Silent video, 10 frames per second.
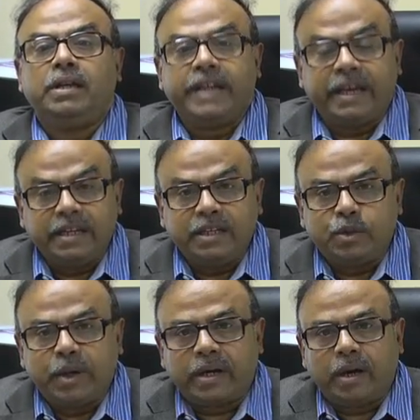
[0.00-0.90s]
taken
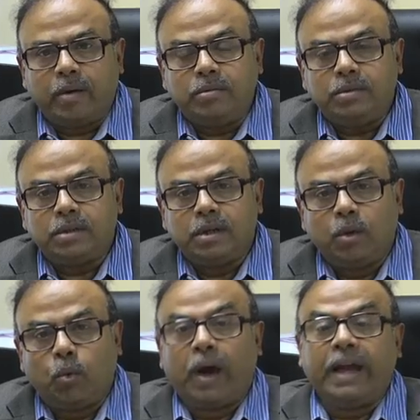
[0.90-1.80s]
into account
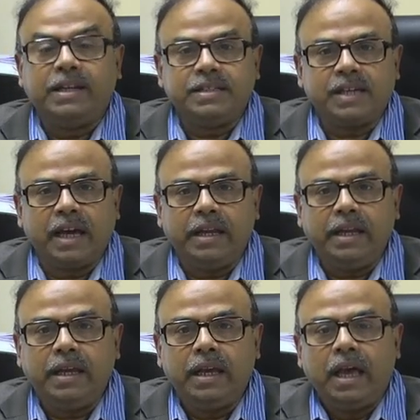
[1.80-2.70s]
while
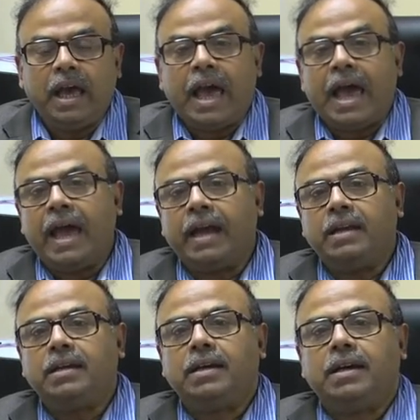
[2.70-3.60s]
designing,
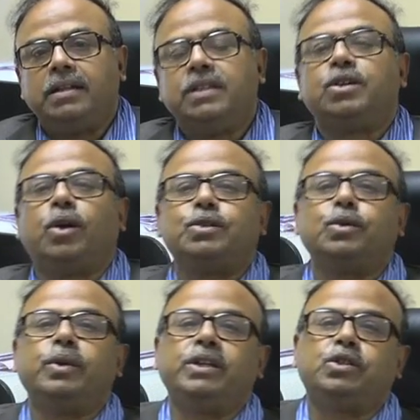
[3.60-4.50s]
and these
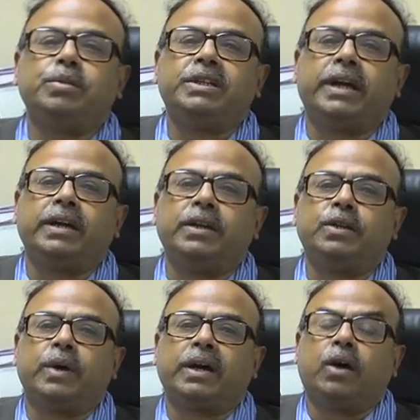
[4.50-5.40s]
also need to be taken
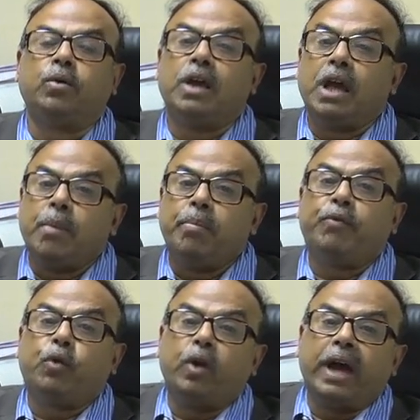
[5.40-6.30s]
into account
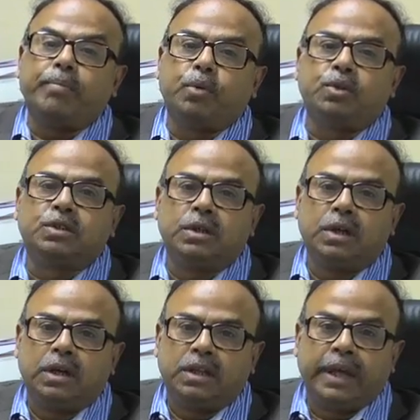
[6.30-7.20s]
before I put
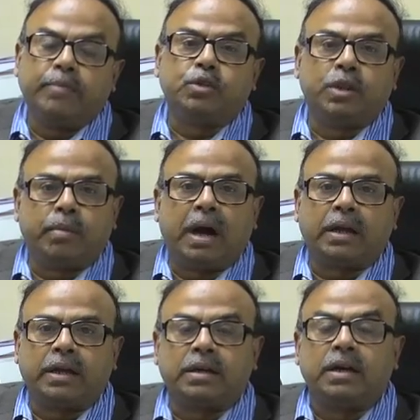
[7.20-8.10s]
them to the
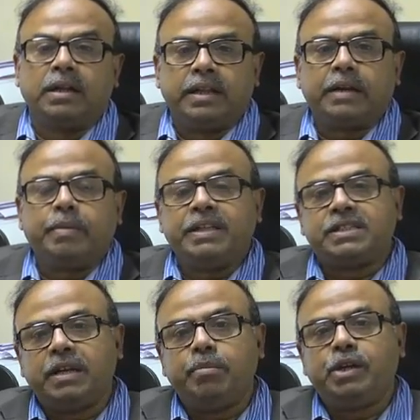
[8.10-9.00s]
market. That
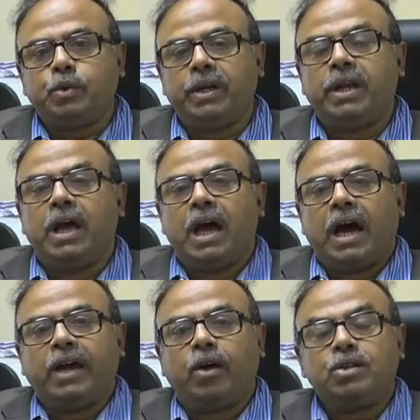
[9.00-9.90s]
means in between
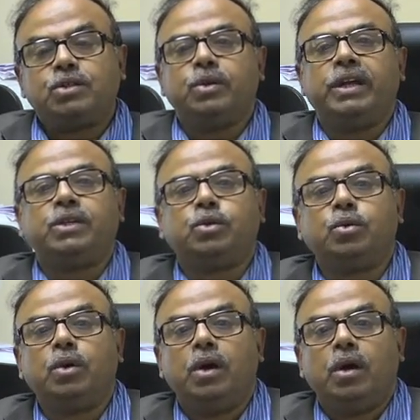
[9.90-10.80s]
I also need to